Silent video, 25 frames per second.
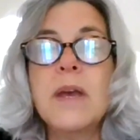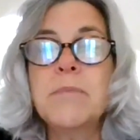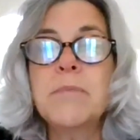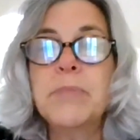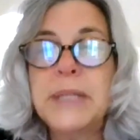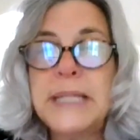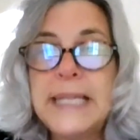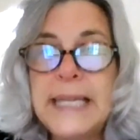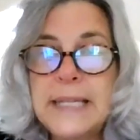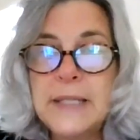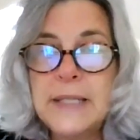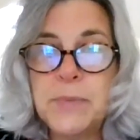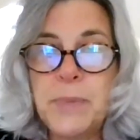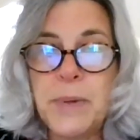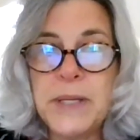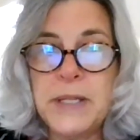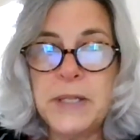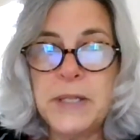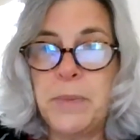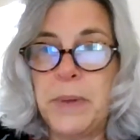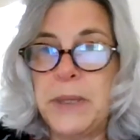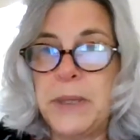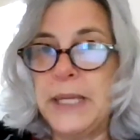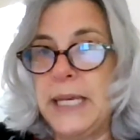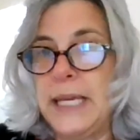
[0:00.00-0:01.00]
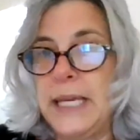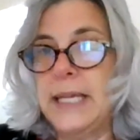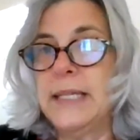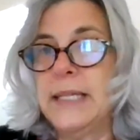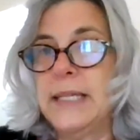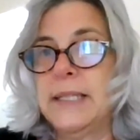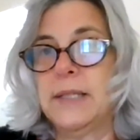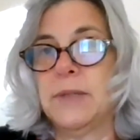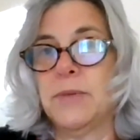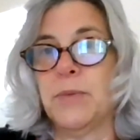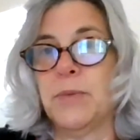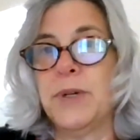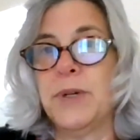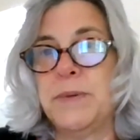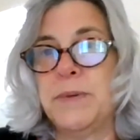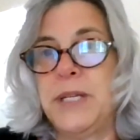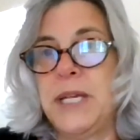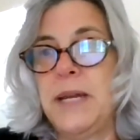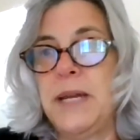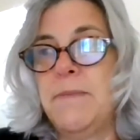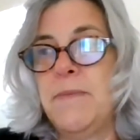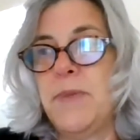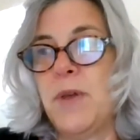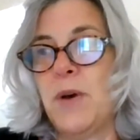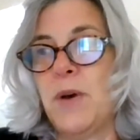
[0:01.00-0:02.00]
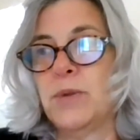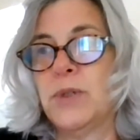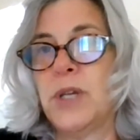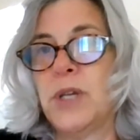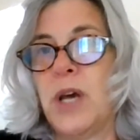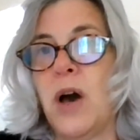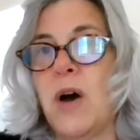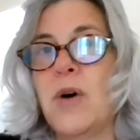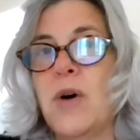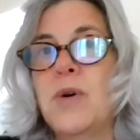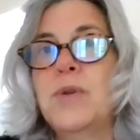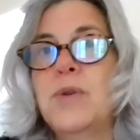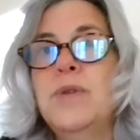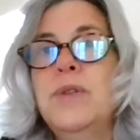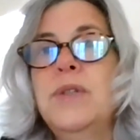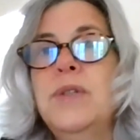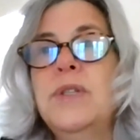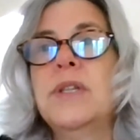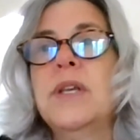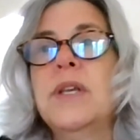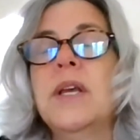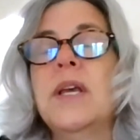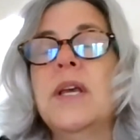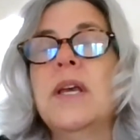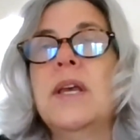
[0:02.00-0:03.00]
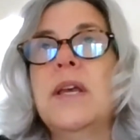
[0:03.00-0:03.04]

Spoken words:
Please, please, please redeem those codes.